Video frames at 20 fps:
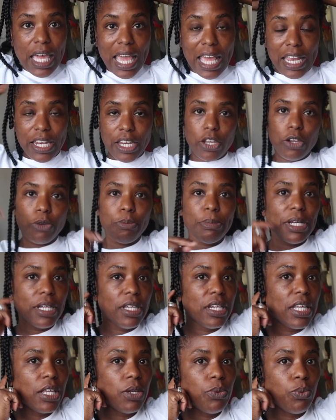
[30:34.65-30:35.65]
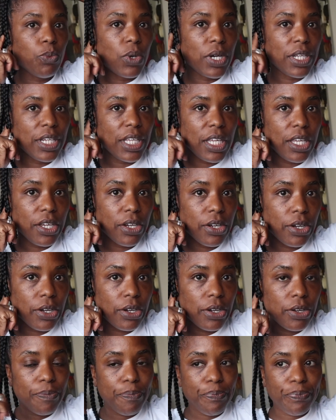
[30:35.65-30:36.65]
an earbud in one
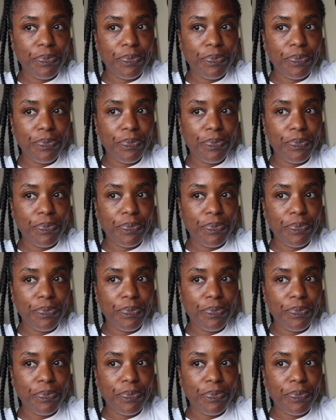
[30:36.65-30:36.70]
ear